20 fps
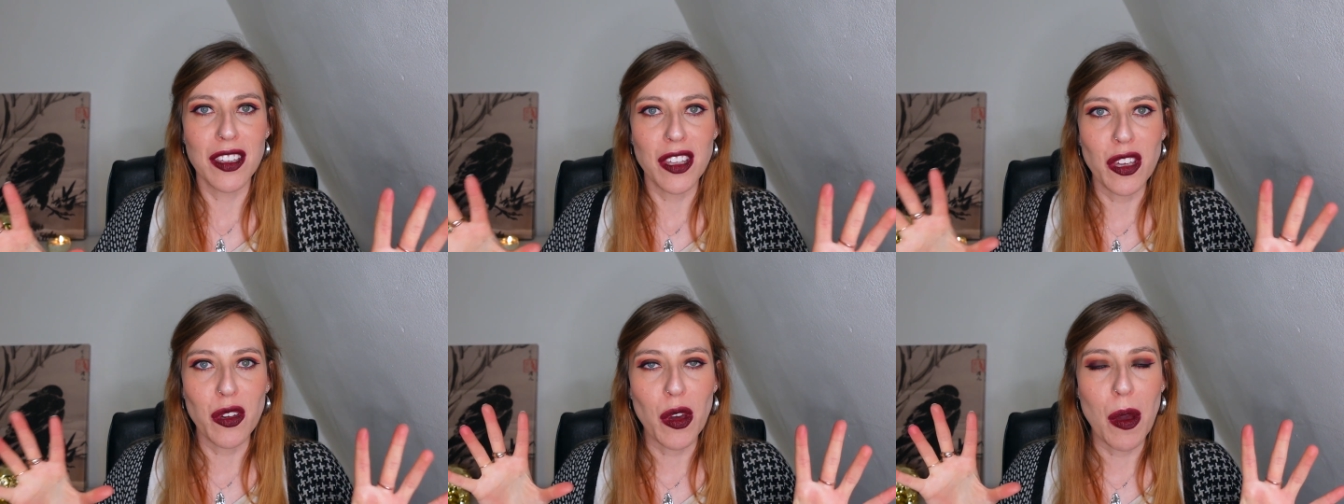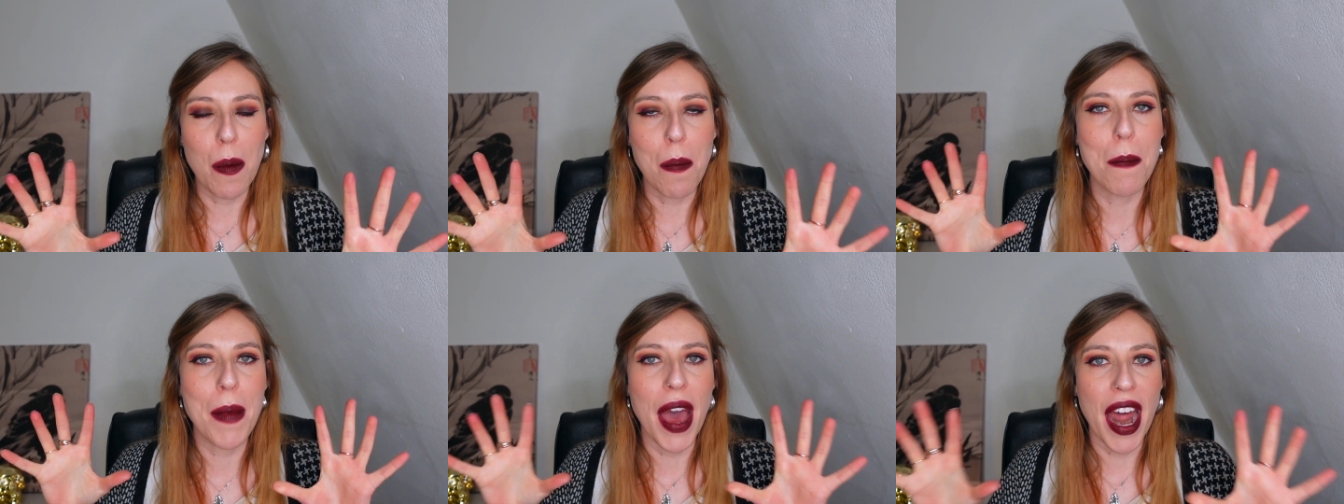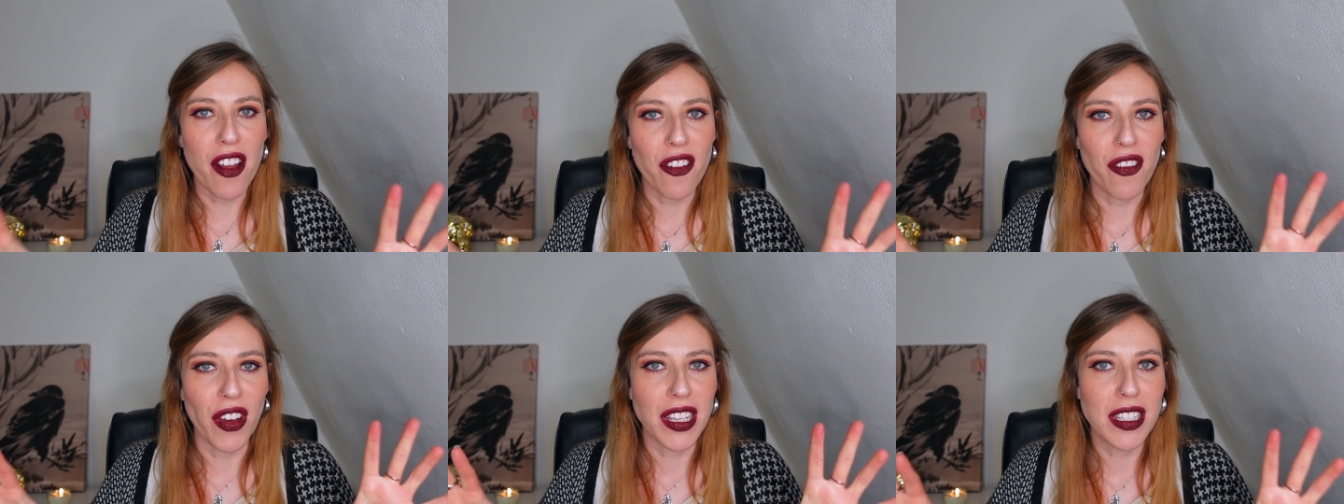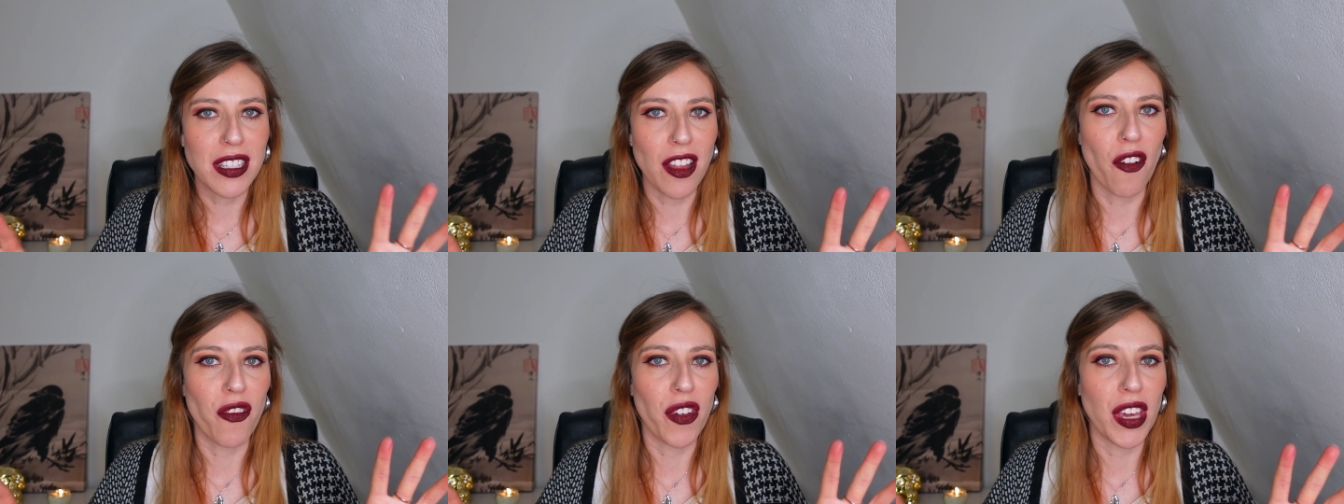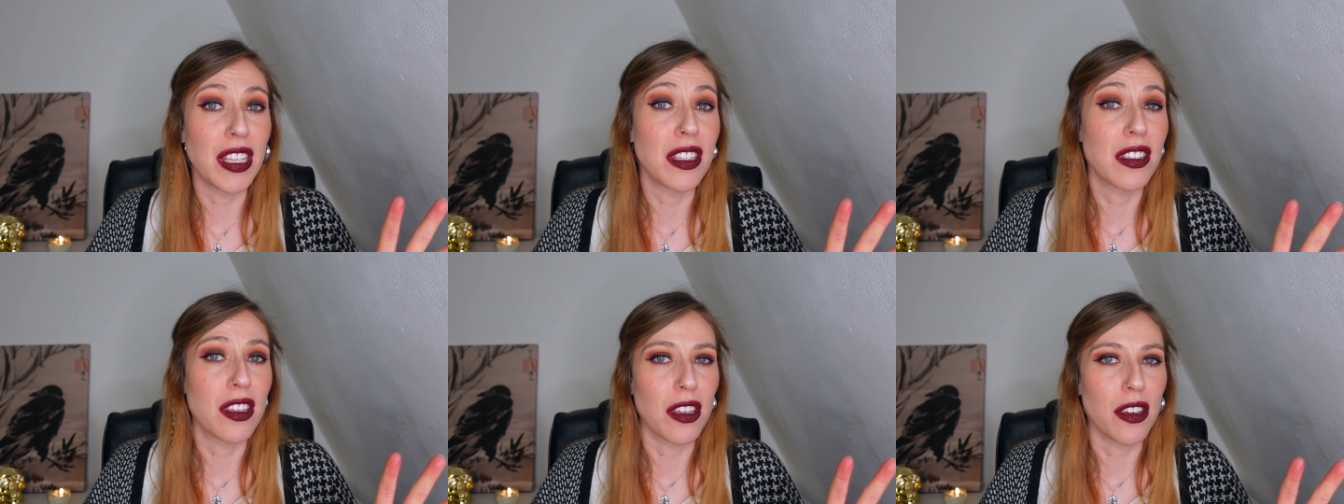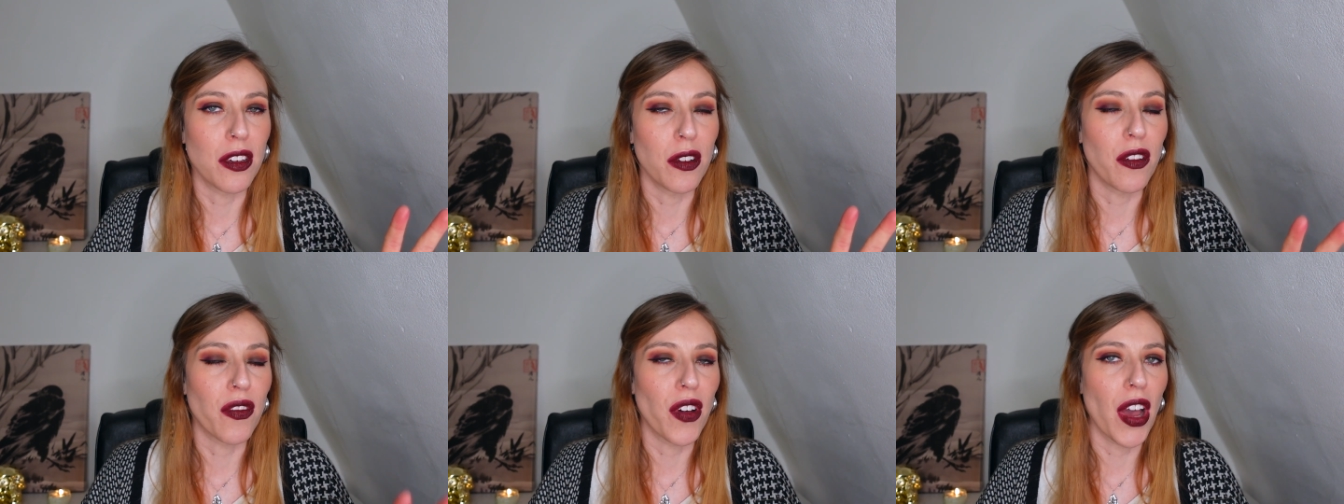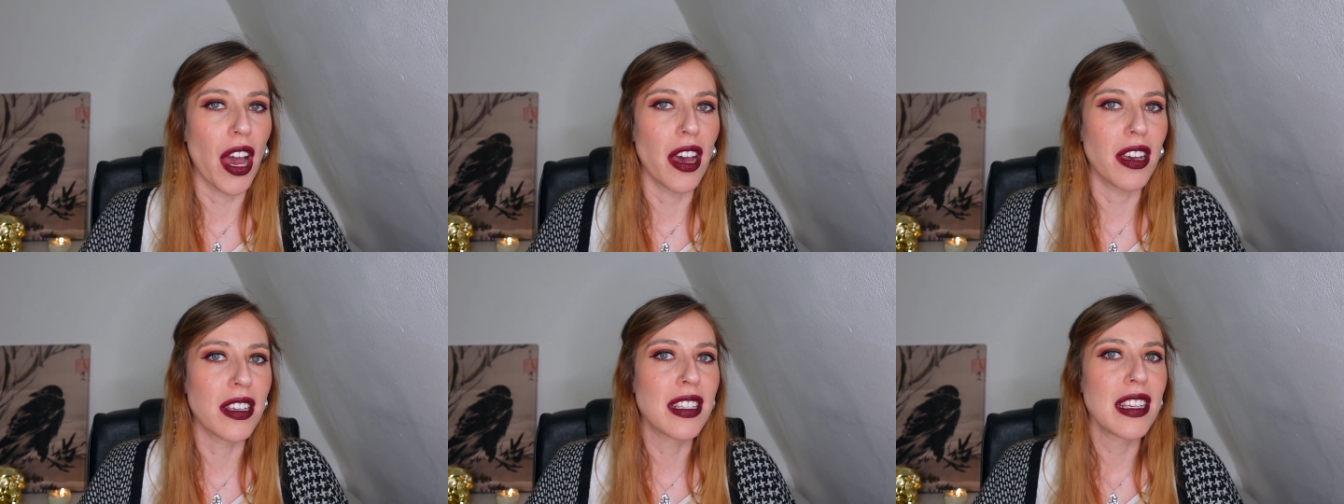you can manifest stuff into the
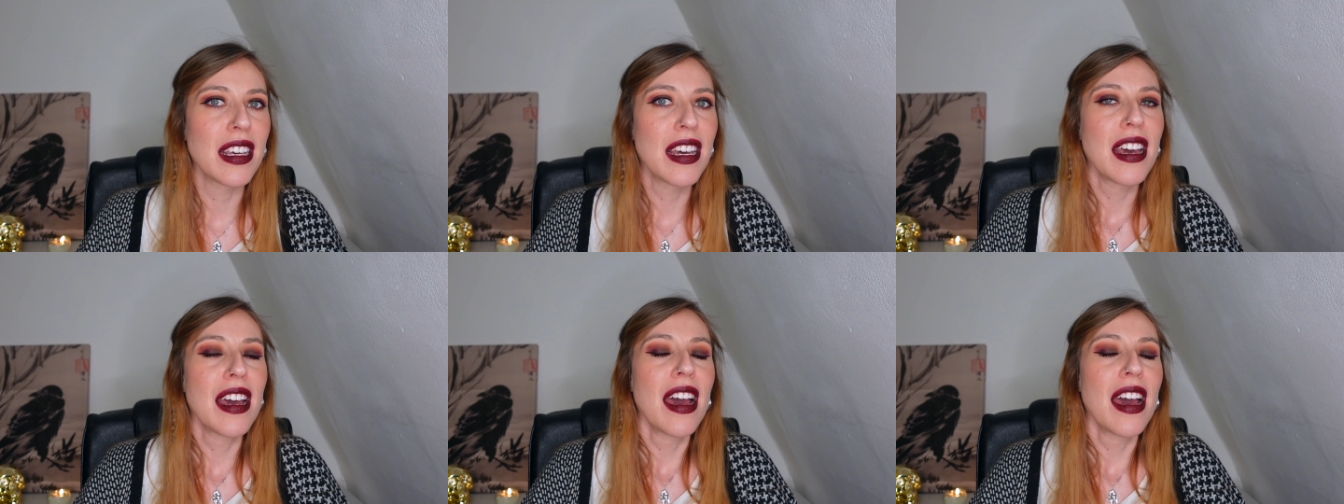universe.